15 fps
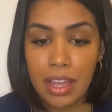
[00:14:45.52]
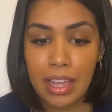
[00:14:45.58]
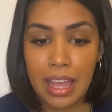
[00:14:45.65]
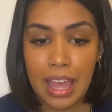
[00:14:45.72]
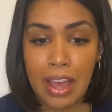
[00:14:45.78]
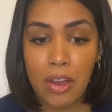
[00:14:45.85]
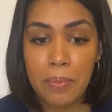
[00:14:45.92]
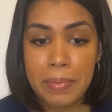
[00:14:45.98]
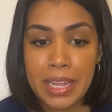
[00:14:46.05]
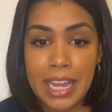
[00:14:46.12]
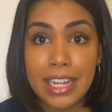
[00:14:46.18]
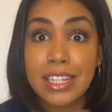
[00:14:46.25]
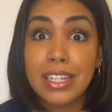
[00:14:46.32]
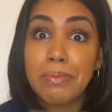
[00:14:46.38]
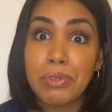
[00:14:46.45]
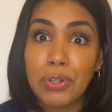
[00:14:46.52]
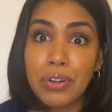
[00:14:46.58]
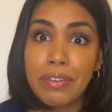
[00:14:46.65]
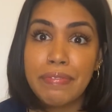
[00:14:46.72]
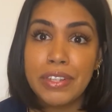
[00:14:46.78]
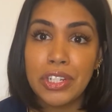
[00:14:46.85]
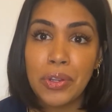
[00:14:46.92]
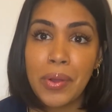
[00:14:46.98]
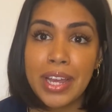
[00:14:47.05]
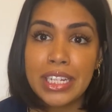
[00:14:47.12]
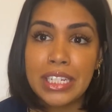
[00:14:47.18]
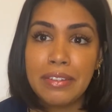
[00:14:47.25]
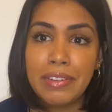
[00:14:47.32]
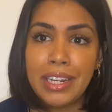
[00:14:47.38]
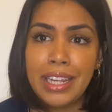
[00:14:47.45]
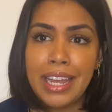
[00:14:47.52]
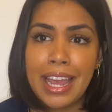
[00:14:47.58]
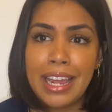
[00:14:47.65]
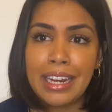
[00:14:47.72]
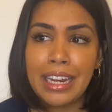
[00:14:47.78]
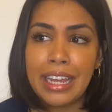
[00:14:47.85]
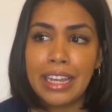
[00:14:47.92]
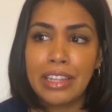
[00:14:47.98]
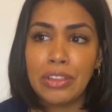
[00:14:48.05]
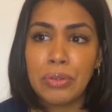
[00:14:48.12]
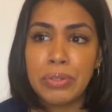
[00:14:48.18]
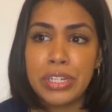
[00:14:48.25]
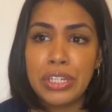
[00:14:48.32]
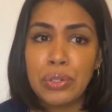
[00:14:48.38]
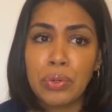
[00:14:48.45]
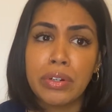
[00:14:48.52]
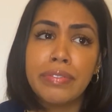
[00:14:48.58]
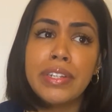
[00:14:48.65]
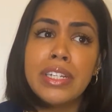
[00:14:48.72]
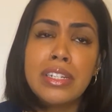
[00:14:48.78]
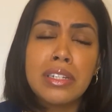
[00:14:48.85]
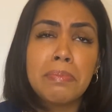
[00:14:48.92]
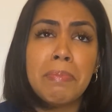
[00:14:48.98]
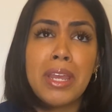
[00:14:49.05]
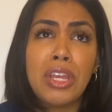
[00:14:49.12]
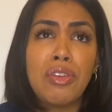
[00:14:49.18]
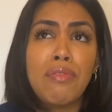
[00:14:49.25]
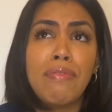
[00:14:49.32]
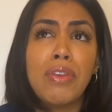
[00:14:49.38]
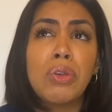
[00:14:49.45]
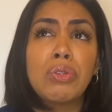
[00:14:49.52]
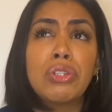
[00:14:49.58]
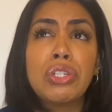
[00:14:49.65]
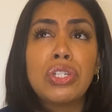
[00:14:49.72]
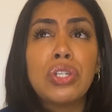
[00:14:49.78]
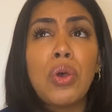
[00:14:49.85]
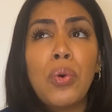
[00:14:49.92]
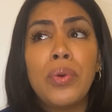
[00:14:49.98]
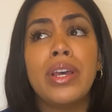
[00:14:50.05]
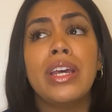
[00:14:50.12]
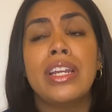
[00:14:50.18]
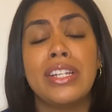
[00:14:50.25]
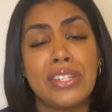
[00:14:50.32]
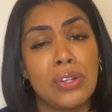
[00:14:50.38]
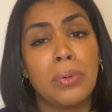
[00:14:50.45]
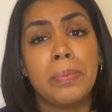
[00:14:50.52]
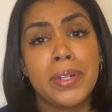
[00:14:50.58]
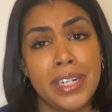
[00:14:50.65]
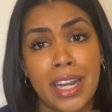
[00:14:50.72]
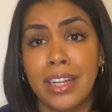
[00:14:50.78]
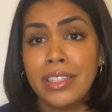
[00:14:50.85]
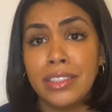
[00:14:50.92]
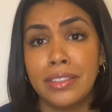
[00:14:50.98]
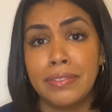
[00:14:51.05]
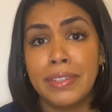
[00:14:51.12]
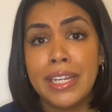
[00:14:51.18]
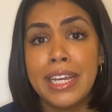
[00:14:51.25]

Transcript: help me get some sort of physical activity, and like those endorphins make you feel so good and so productive,